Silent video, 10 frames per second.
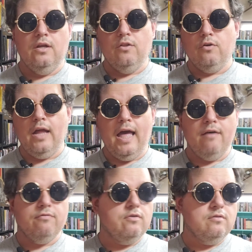they're going to
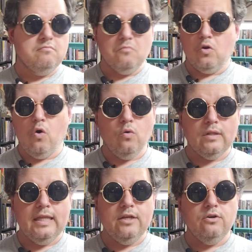have cult
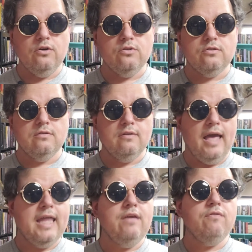leaders,
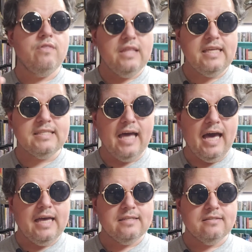and even these
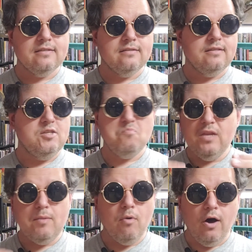guys, these
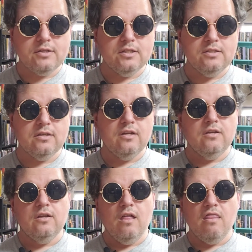mini bosses,
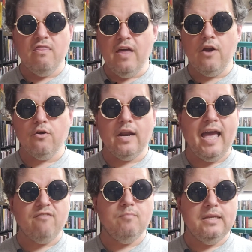they're going to
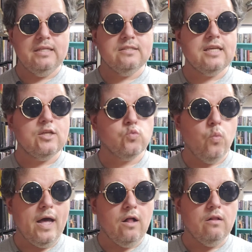have minions as
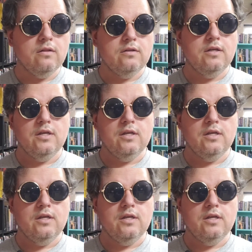well.